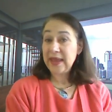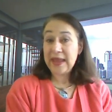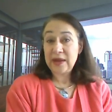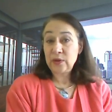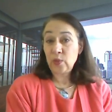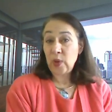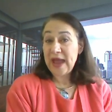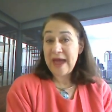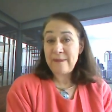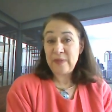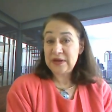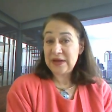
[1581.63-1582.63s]
in what
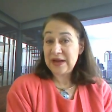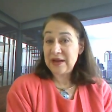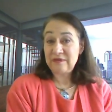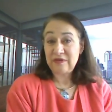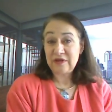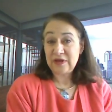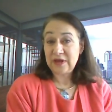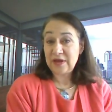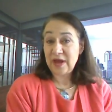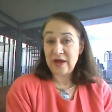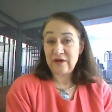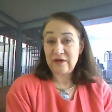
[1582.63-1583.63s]
happened in
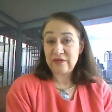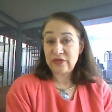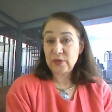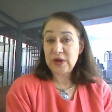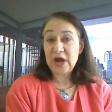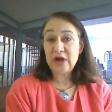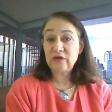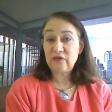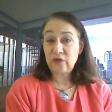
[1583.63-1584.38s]
the uh, 300,